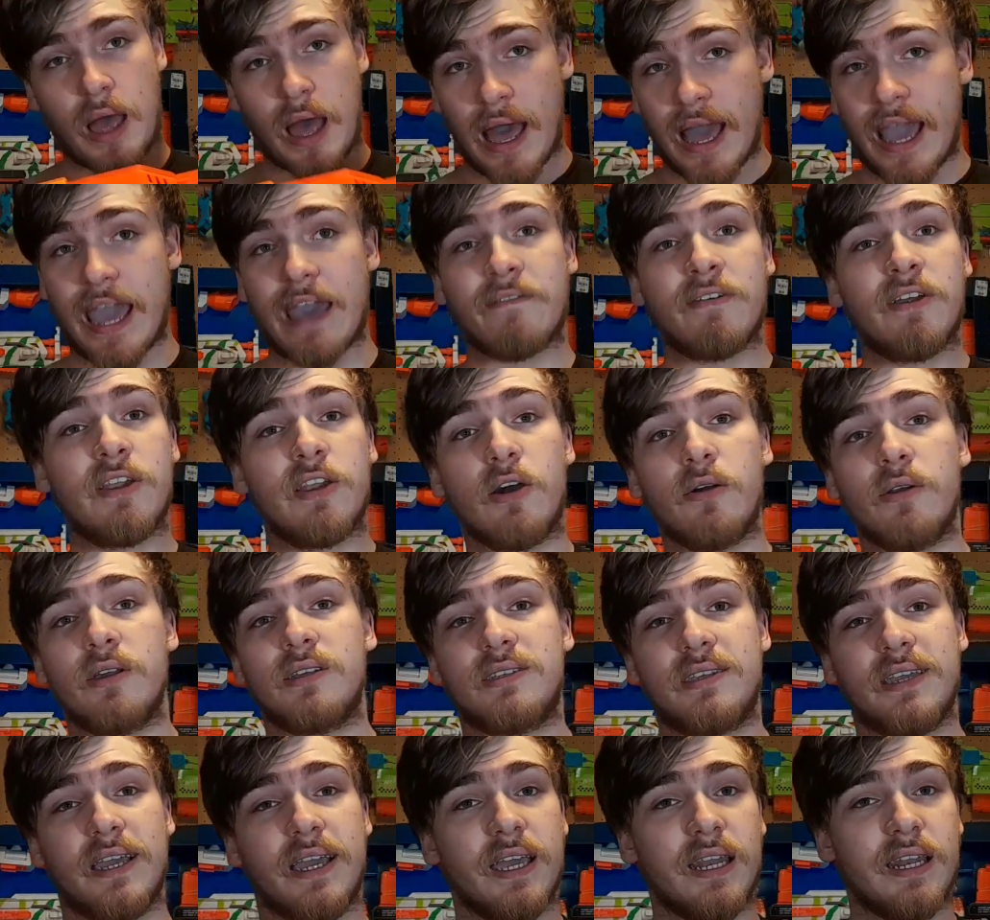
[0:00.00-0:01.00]
I haven't
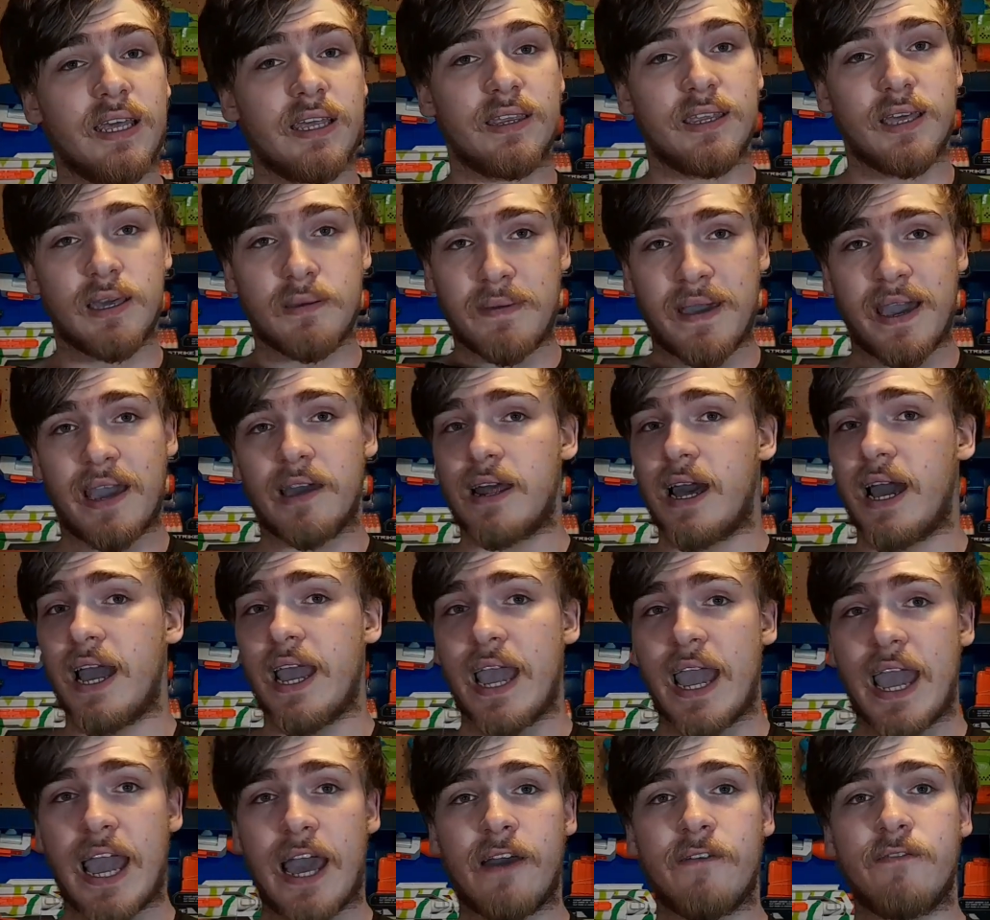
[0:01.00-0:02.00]
noticed anything bad.
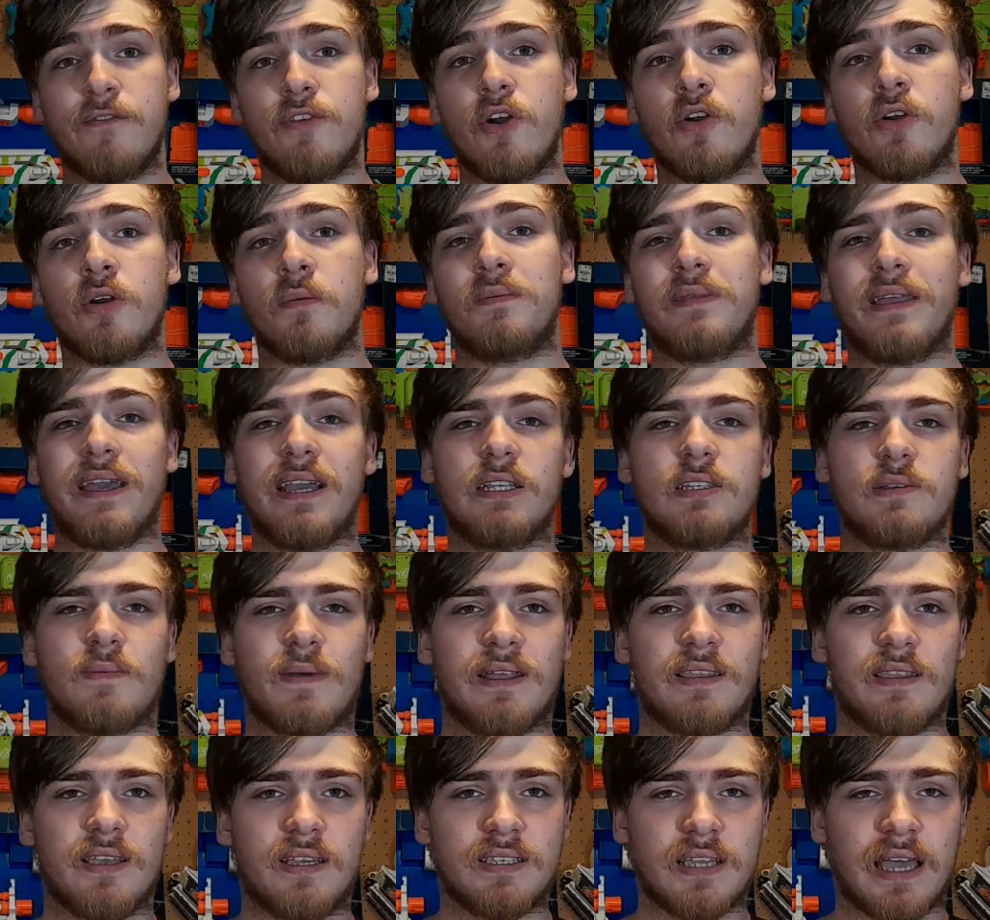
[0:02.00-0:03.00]
I have no complaints
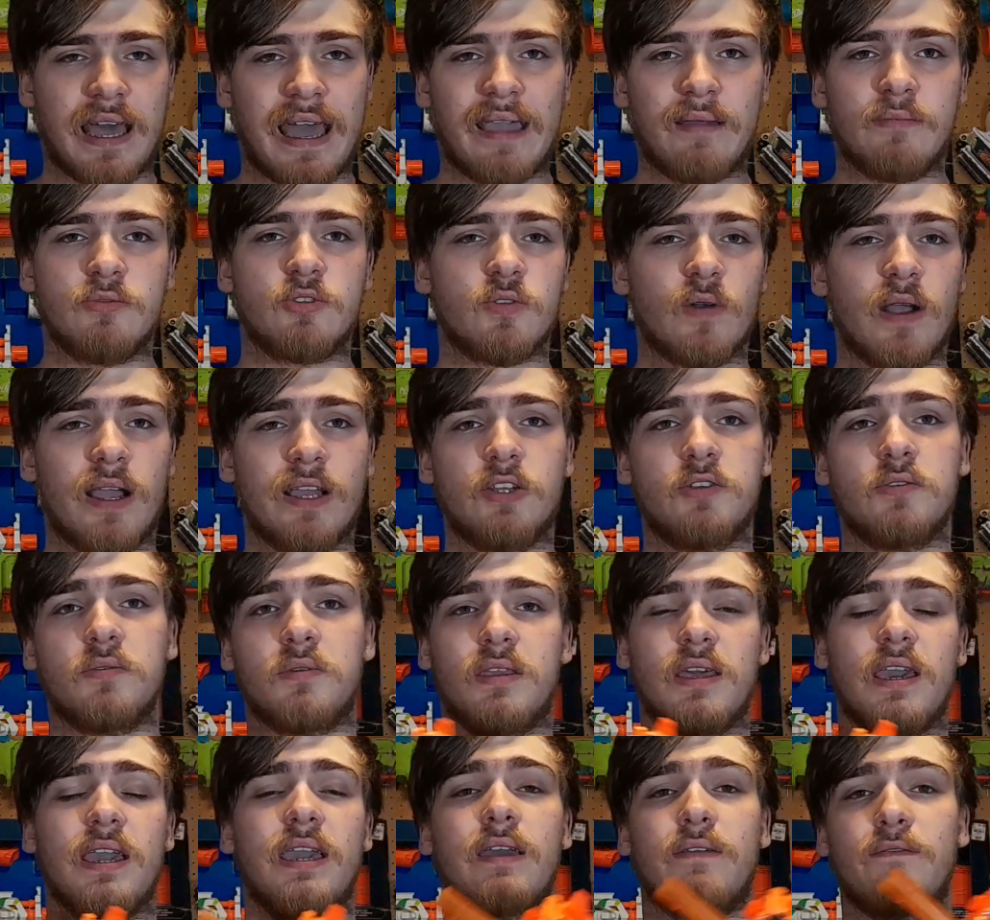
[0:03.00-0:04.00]
about this. I am trying to
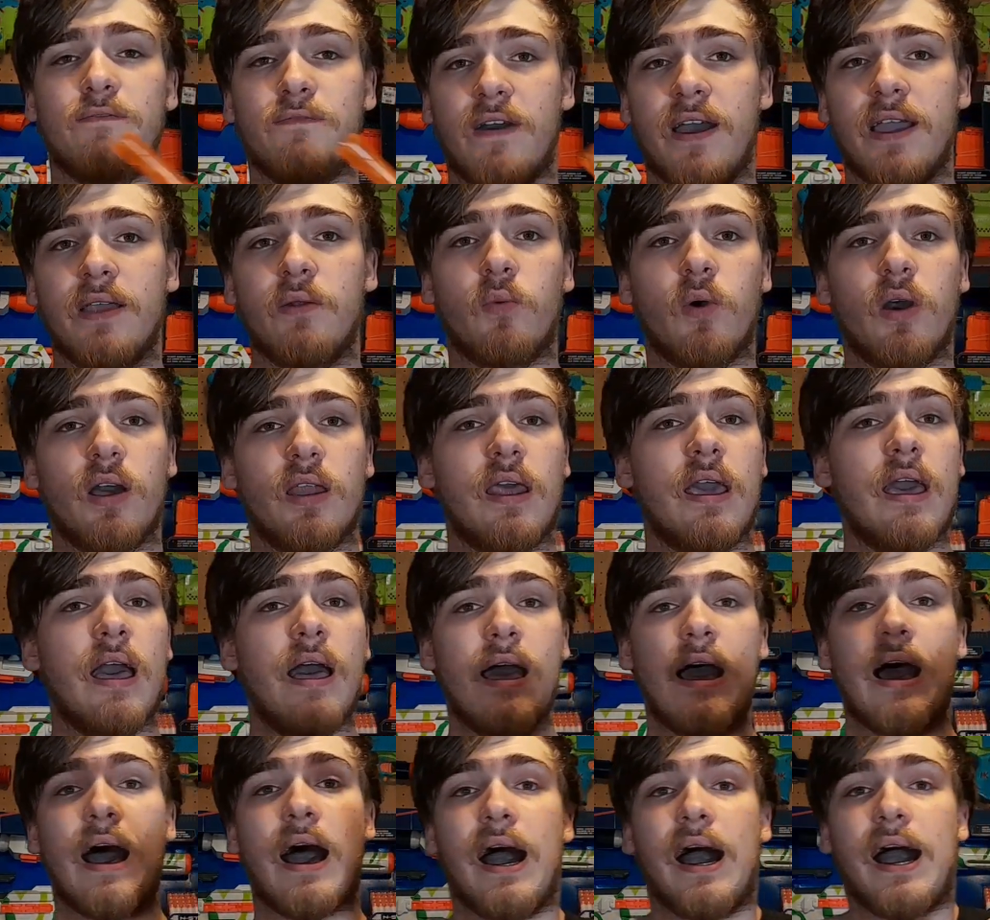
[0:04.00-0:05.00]
think and find one.
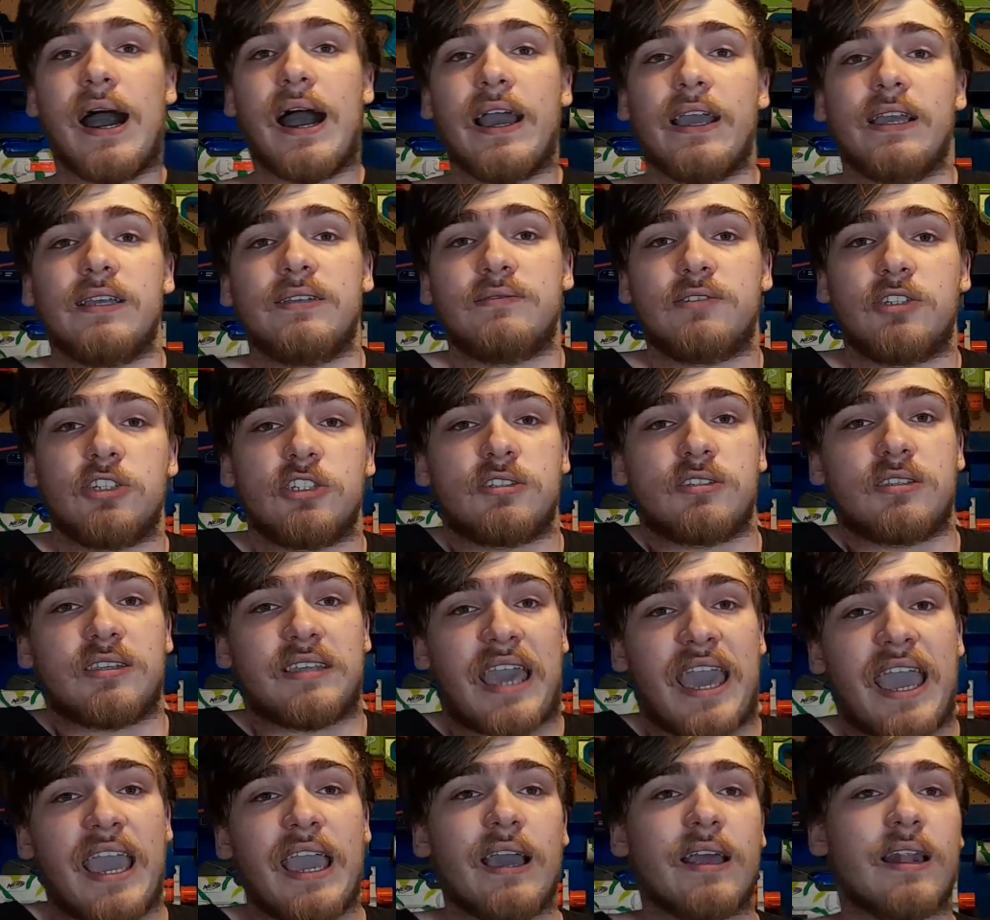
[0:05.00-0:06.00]
I
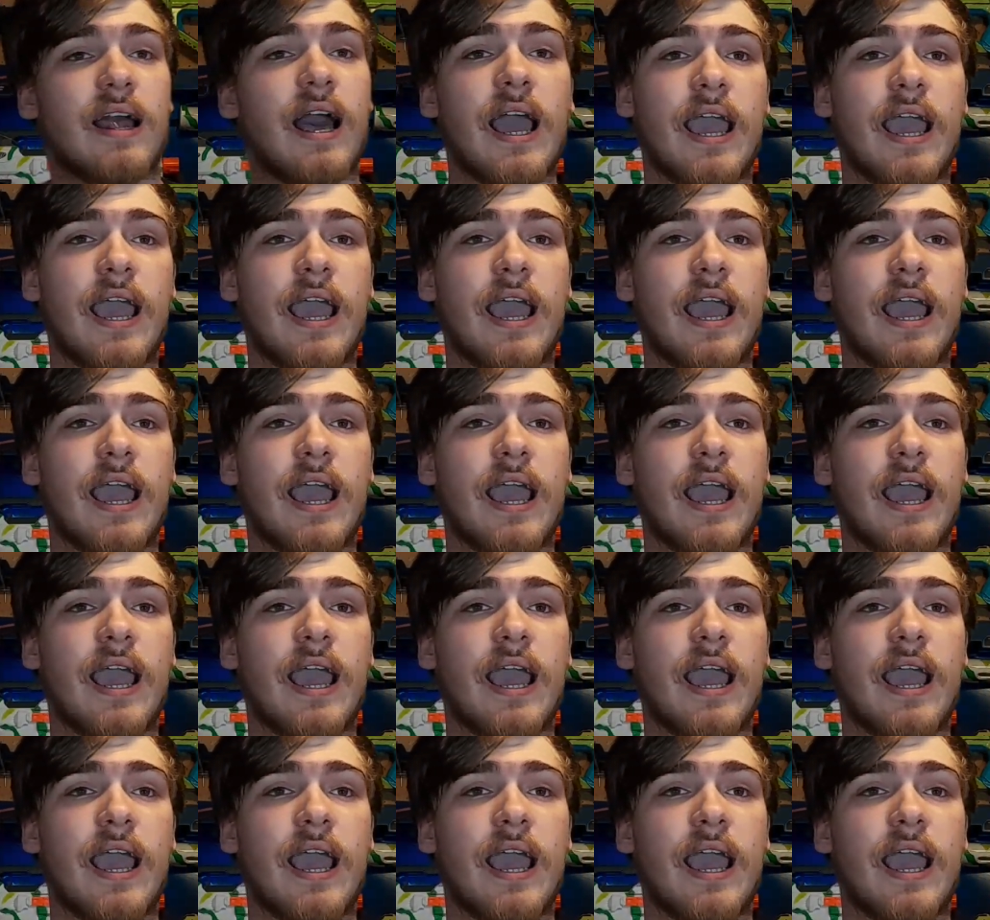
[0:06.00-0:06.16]
just can't.